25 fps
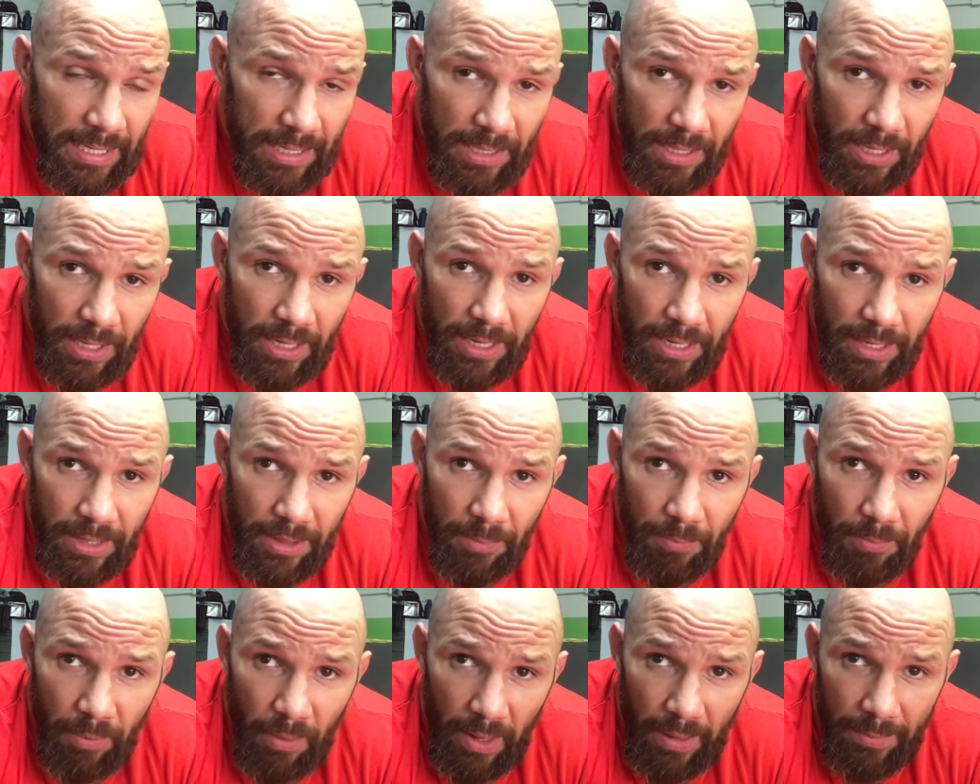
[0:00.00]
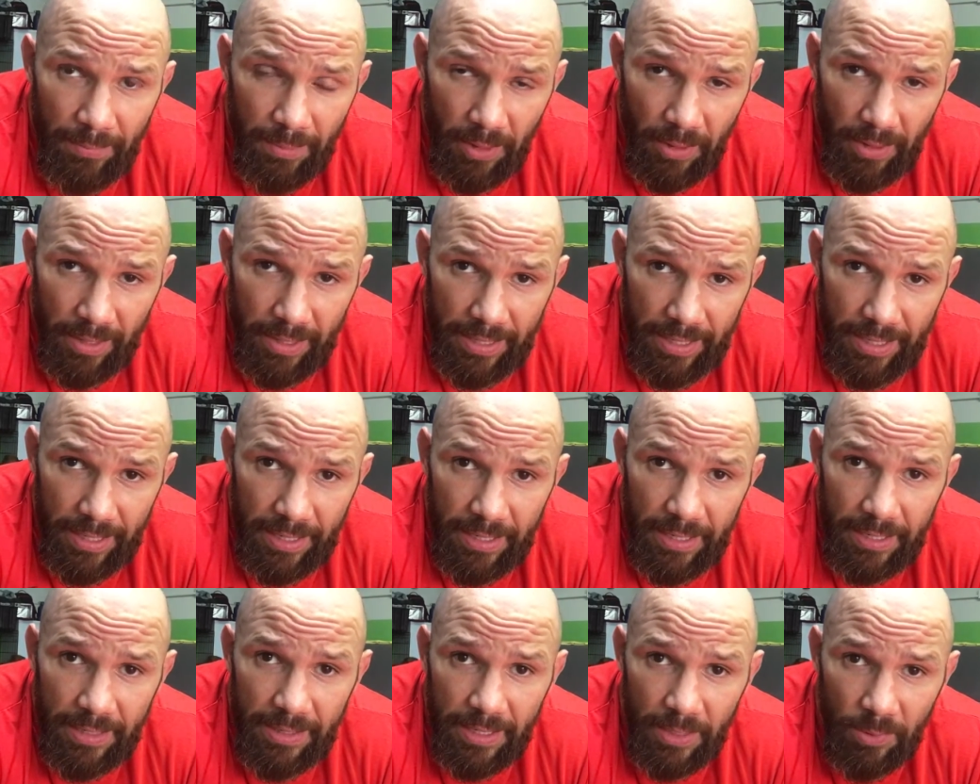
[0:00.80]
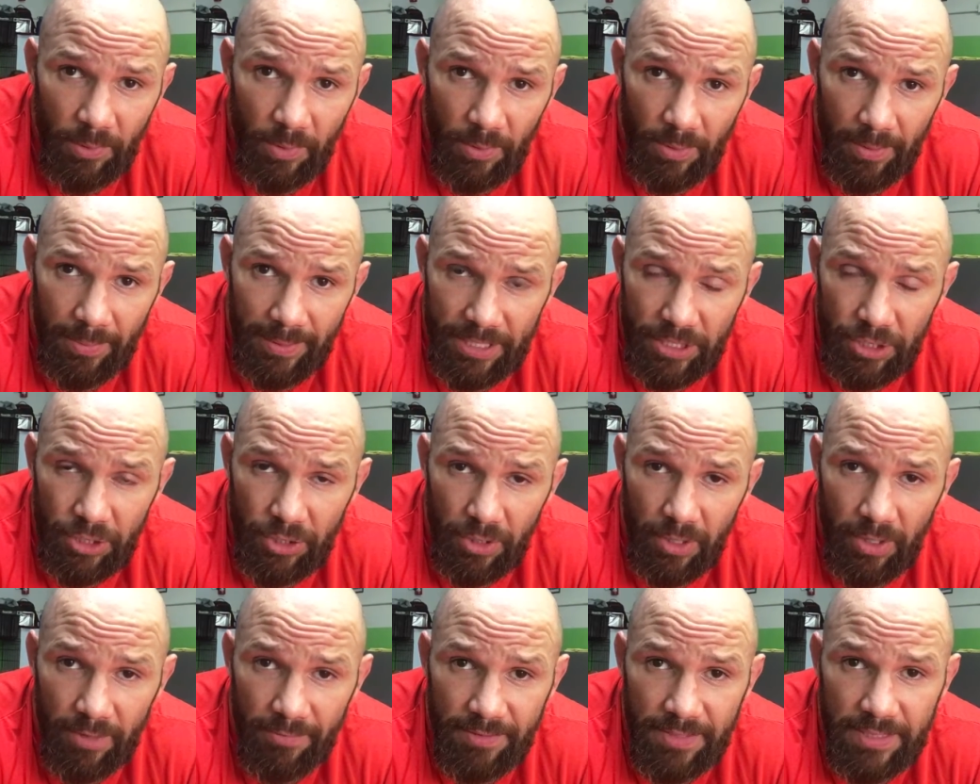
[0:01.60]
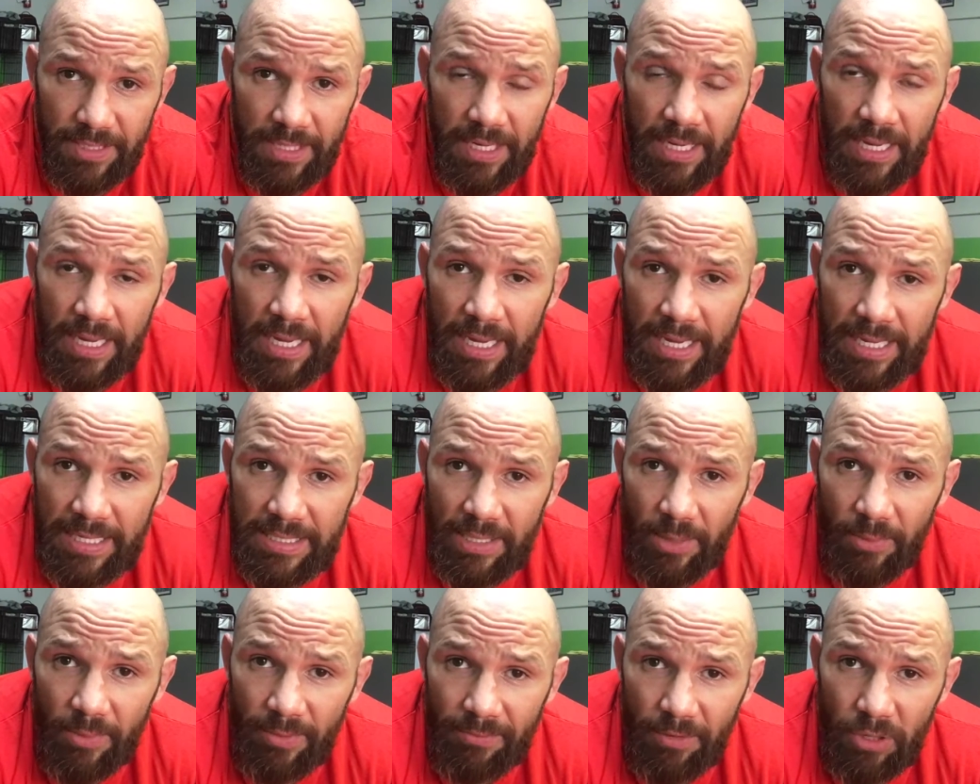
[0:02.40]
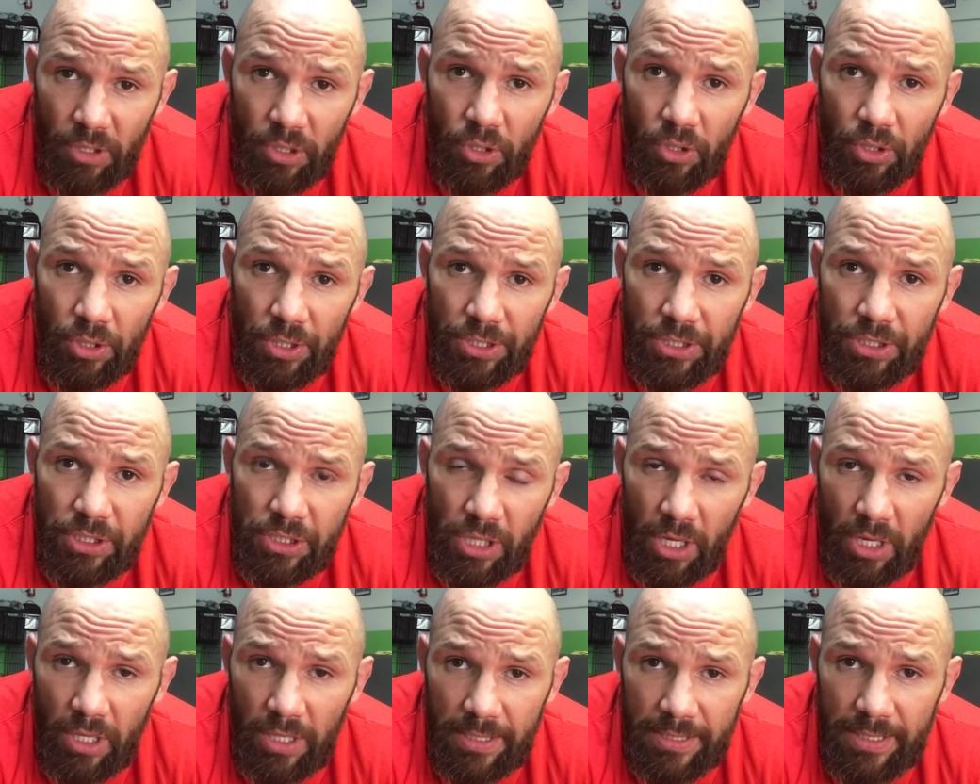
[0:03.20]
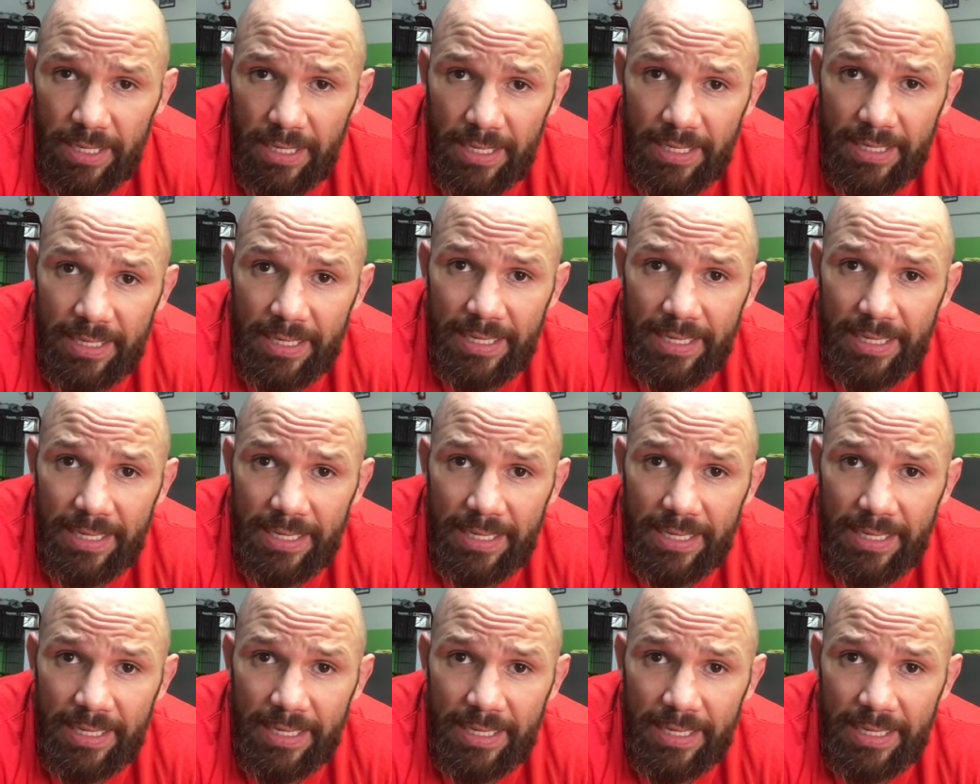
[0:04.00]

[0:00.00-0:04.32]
the primary thing we want to make sure of is that we have a good, solid,